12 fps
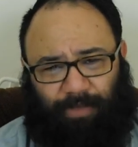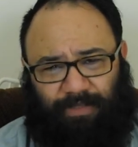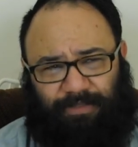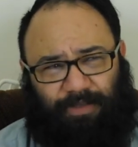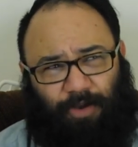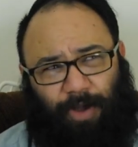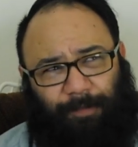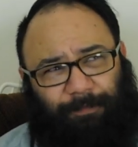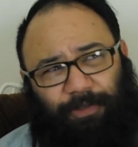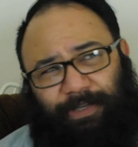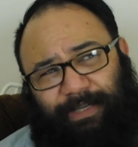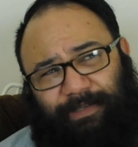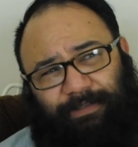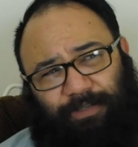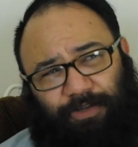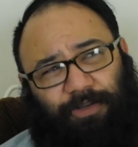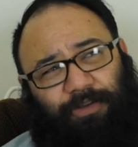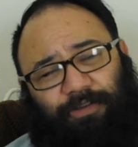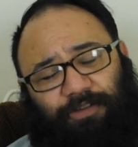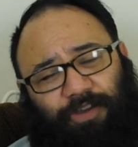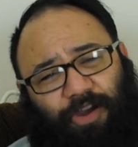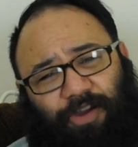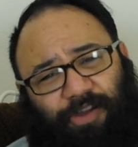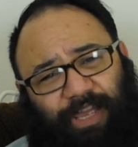So I'm looking to
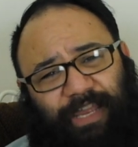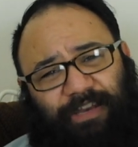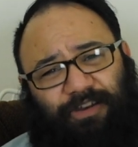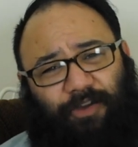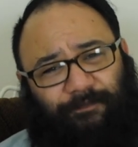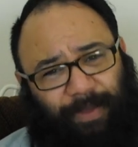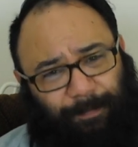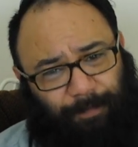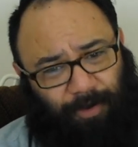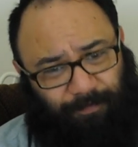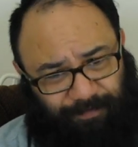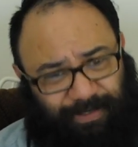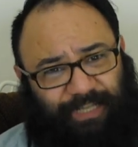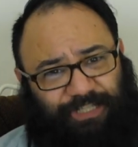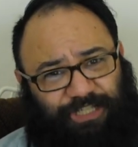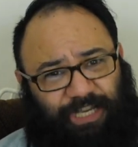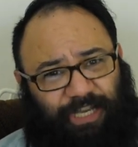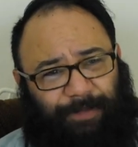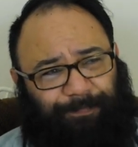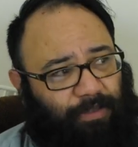go in November of next year.